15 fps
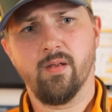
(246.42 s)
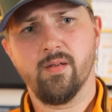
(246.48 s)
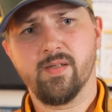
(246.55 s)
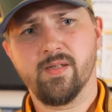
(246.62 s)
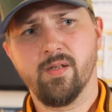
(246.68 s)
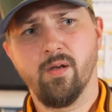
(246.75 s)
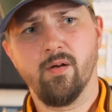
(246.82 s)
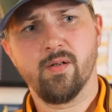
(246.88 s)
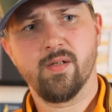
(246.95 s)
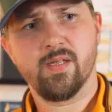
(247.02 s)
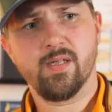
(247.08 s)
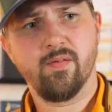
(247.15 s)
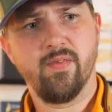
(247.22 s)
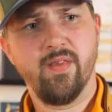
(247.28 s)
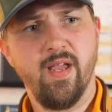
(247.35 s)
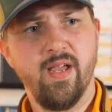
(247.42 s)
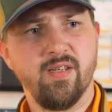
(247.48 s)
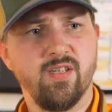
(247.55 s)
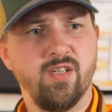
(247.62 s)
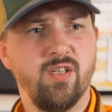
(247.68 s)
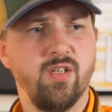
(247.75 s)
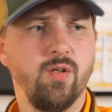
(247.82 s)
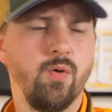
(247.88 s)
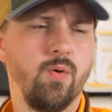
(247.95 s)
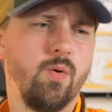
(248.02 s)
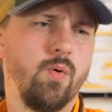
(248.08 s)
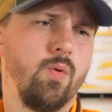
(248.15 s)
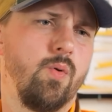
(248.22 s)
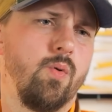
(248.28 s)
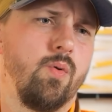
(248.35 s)
songs that
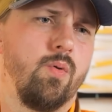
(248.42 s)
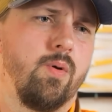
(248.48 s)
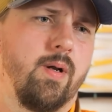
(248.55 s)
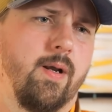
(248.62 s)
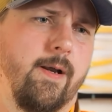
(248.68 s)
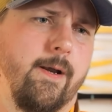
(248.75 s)
you